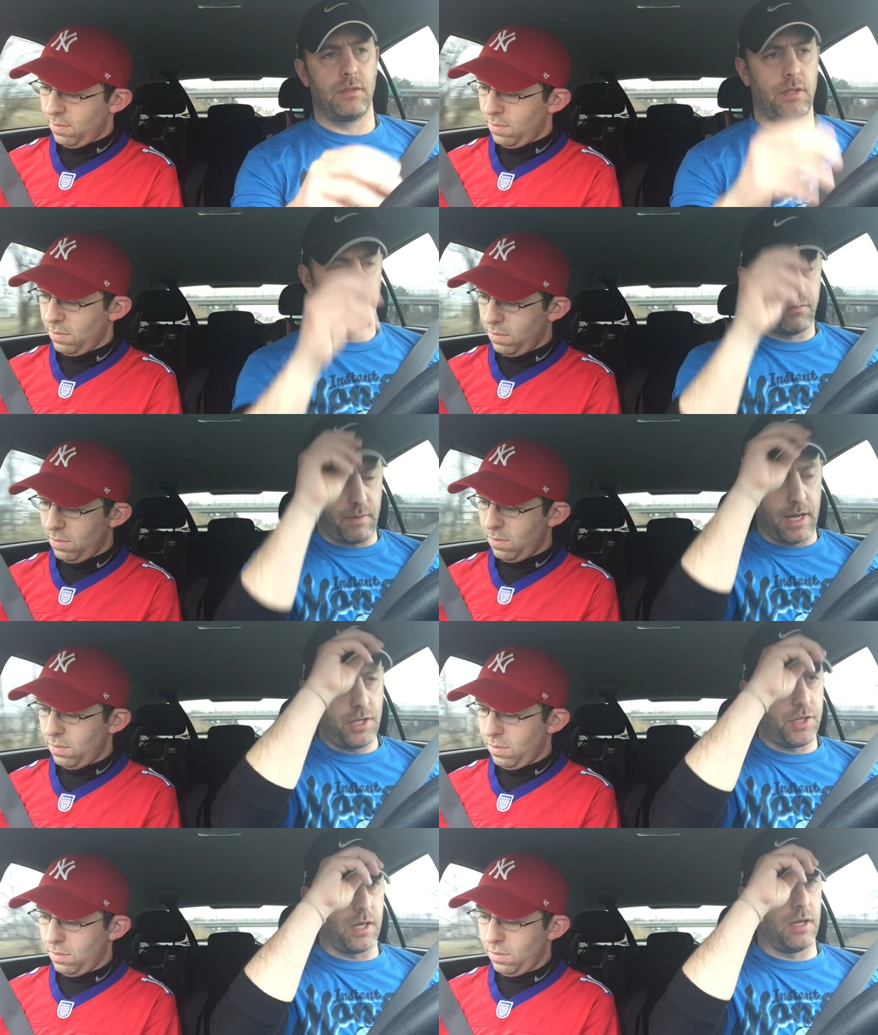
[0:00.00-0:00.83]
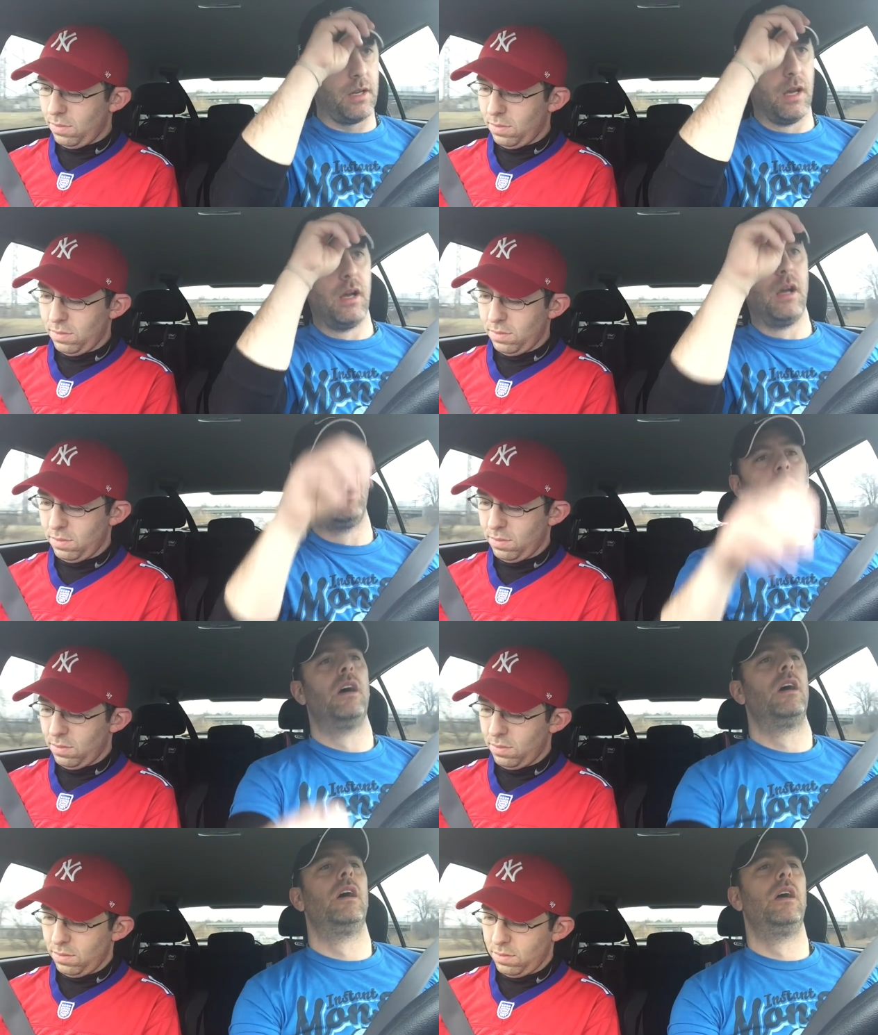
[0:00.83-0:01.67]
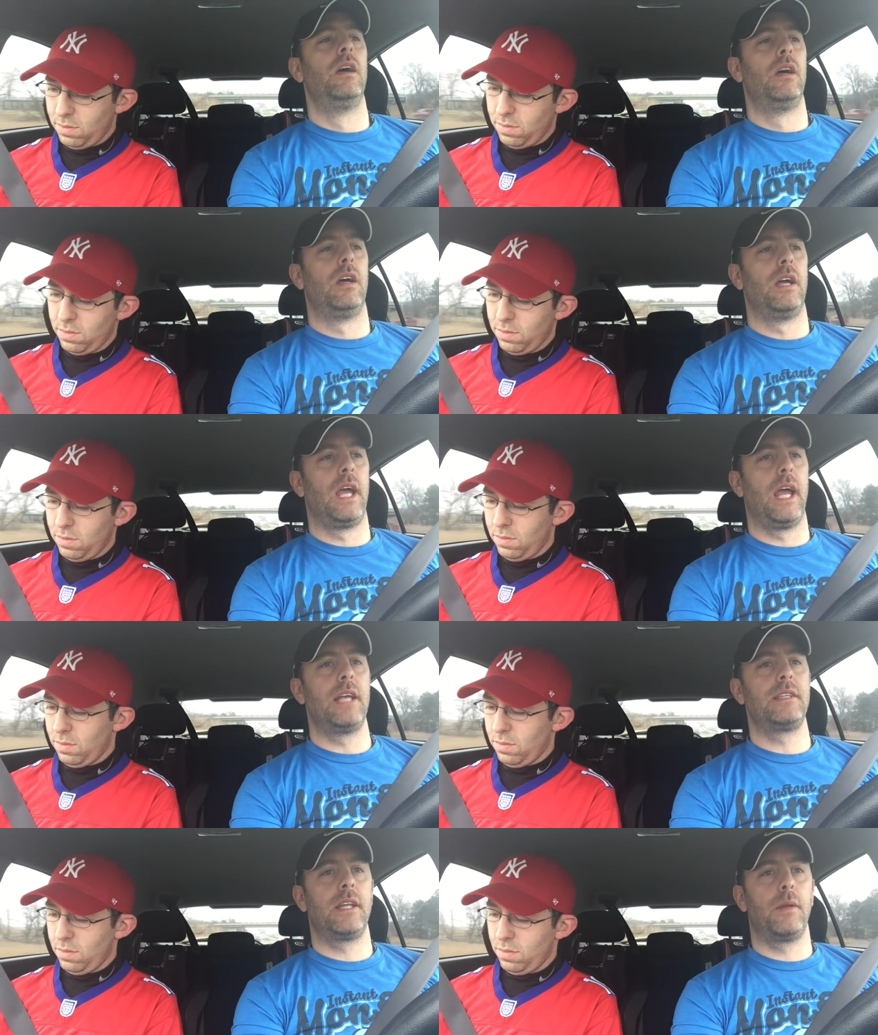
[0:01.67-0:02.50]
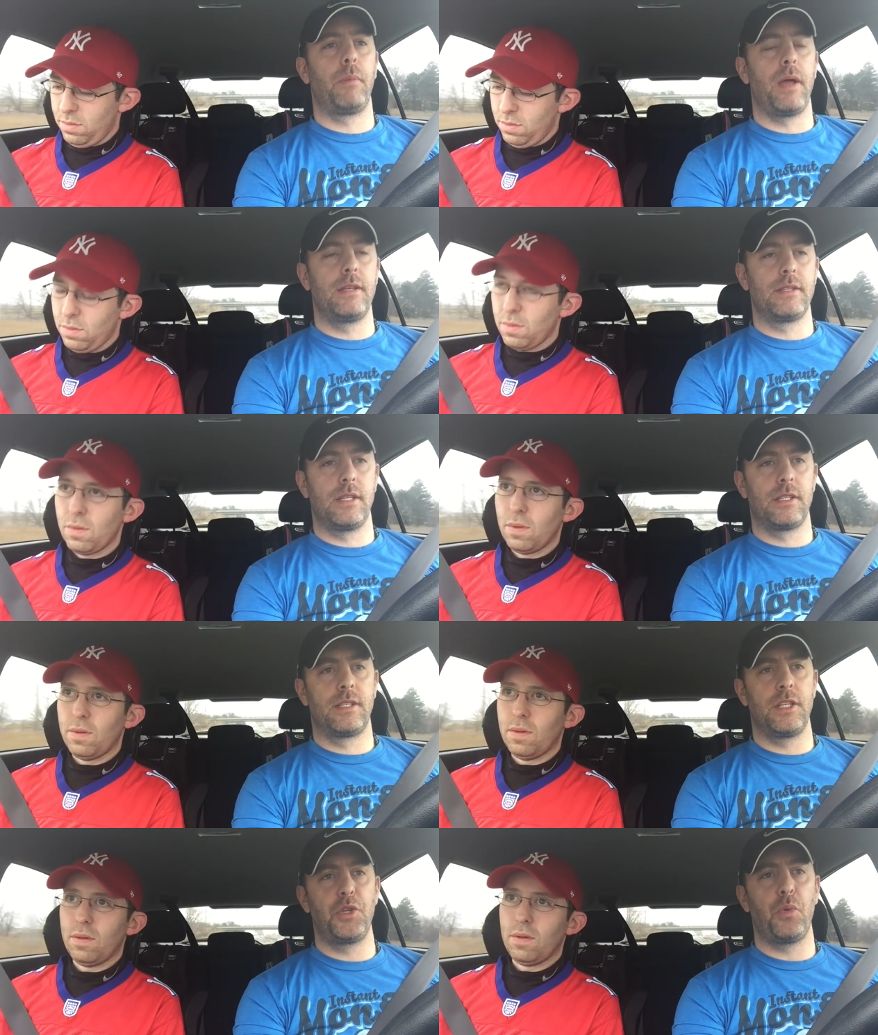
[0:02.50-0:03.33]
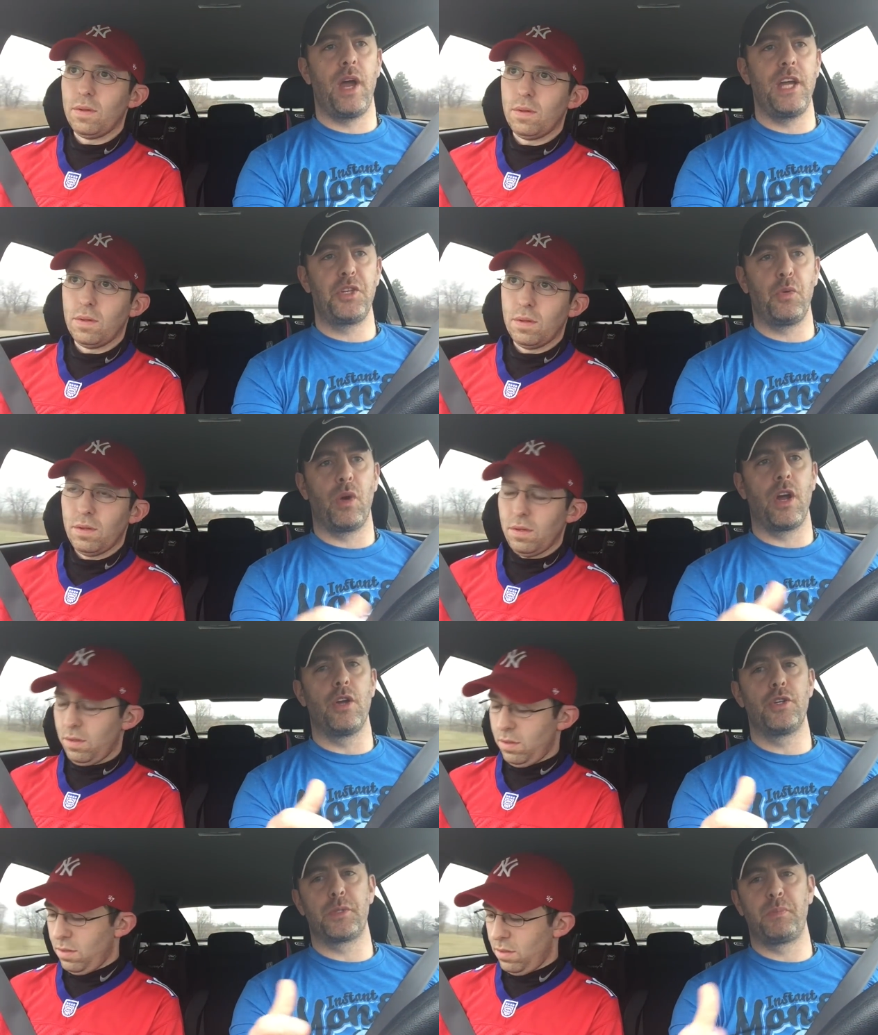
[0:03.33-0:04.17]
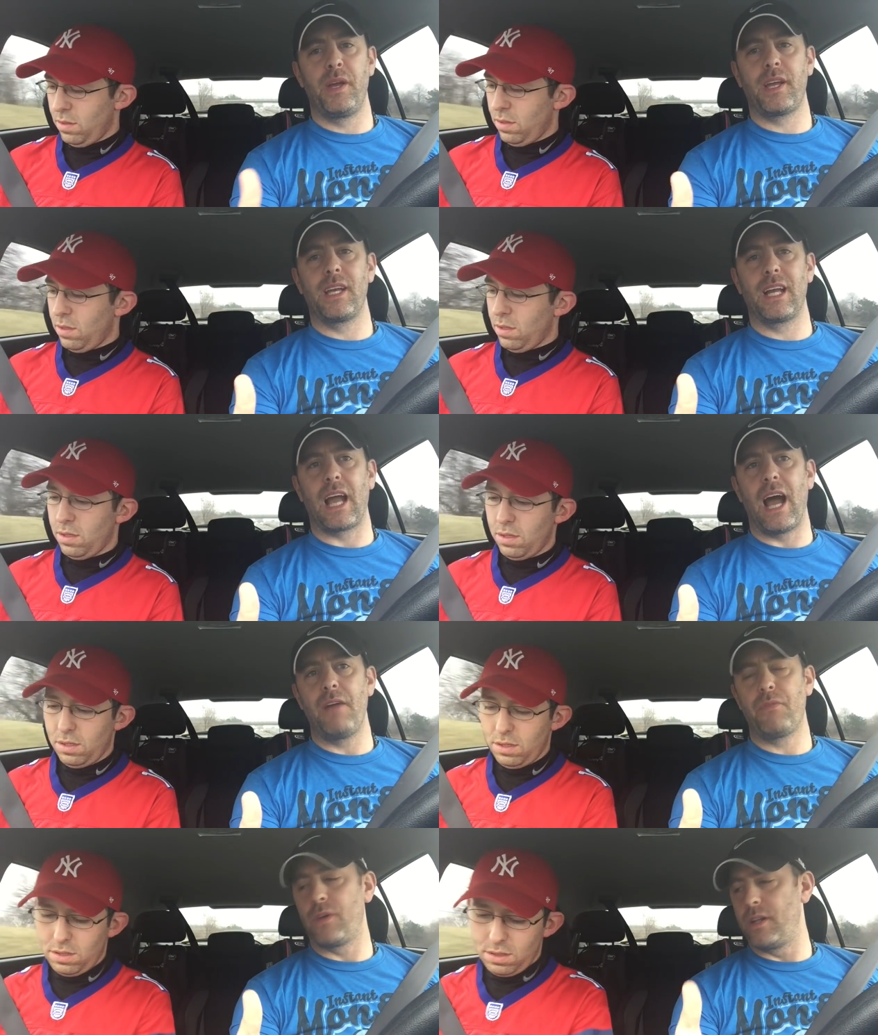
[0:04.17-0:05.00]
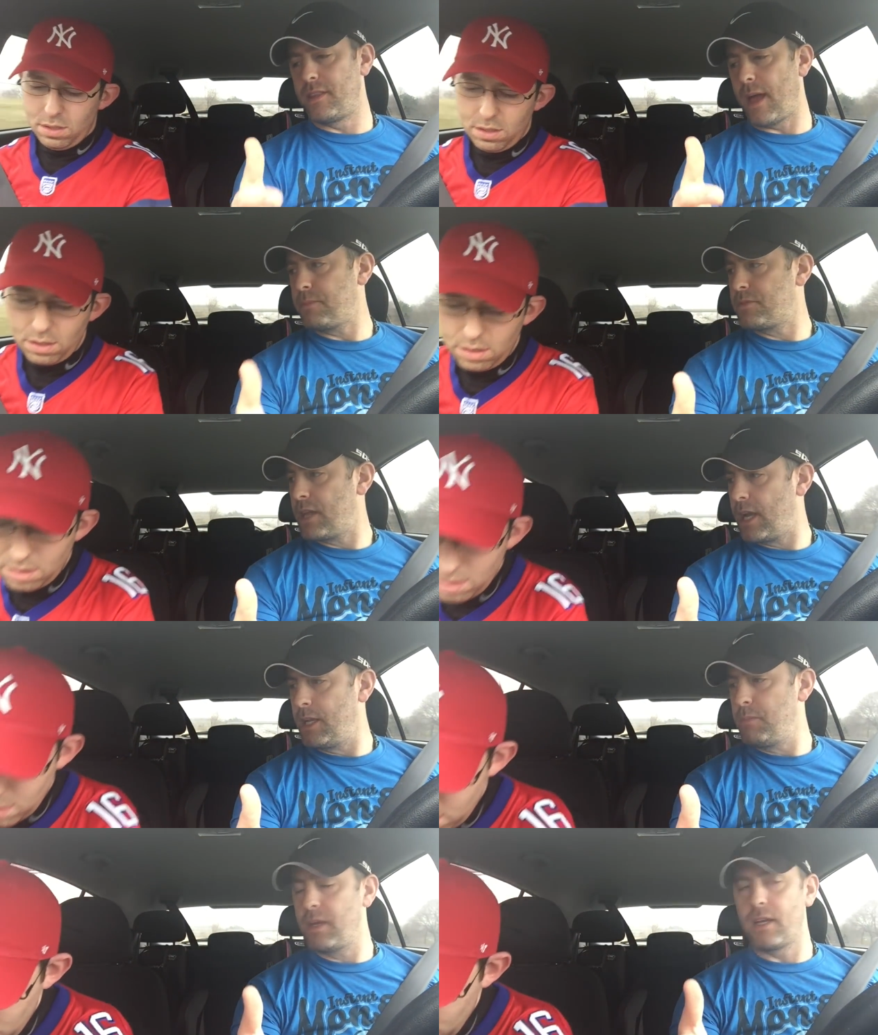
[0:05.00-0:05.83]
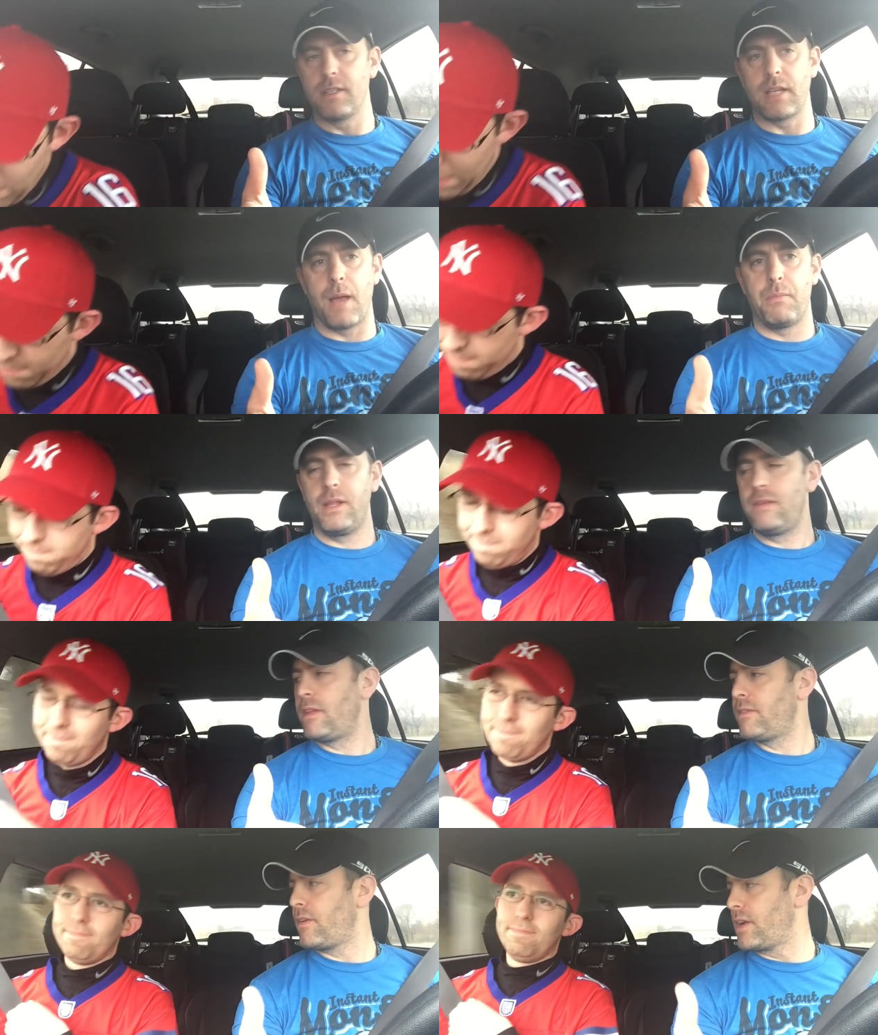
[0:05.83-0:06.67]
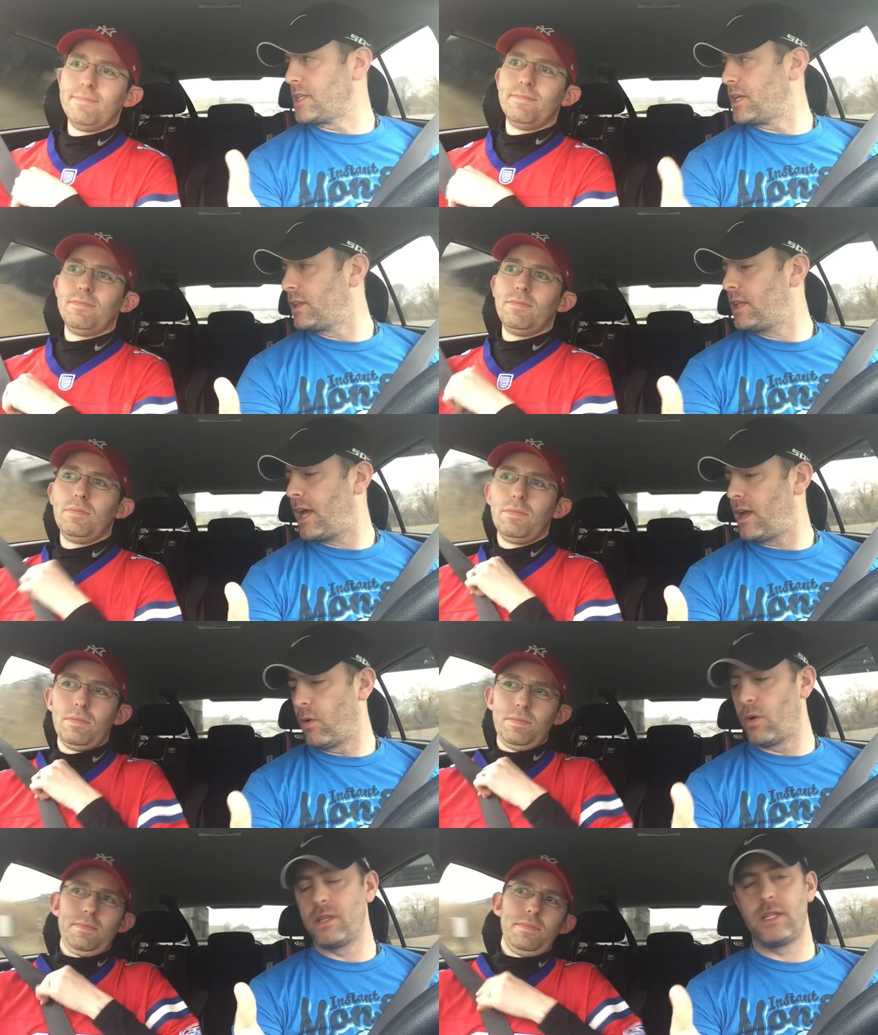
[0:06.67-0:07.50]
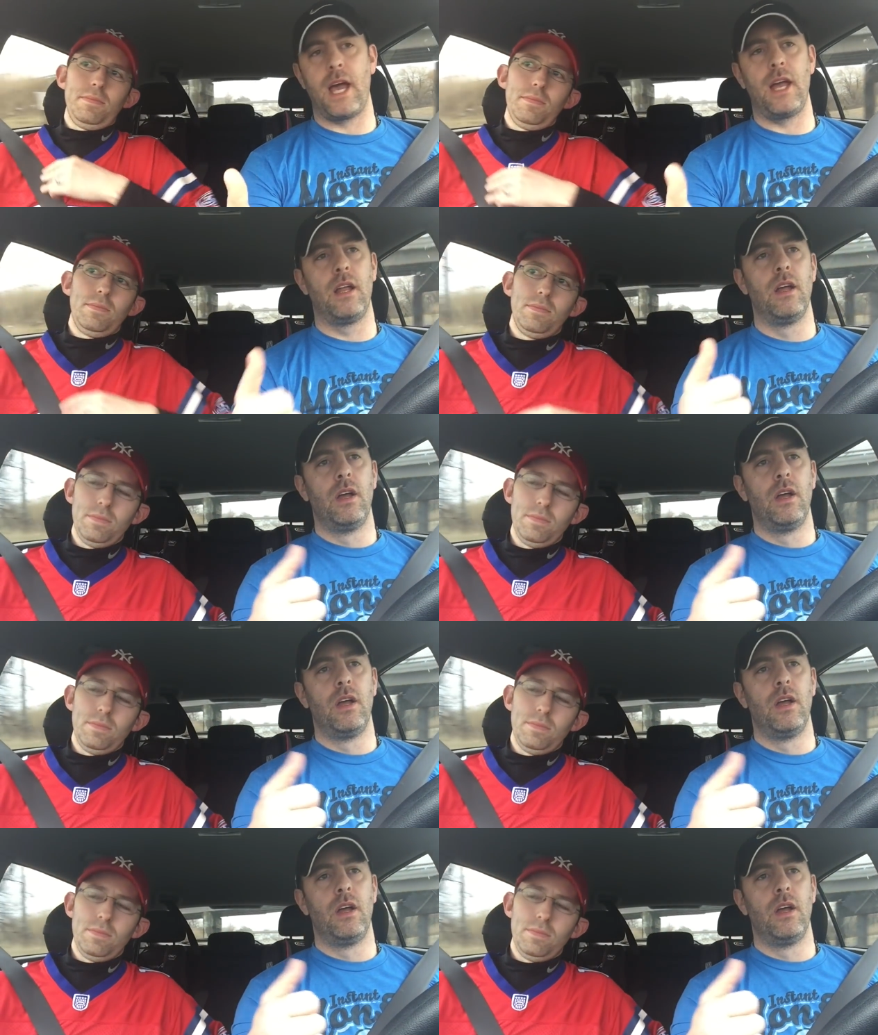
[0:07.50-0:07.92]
Speaker 1: that you've mentioned. Is it a is it a situation where you're just picking a guy for a depth signing because I believe they've already done that, or is that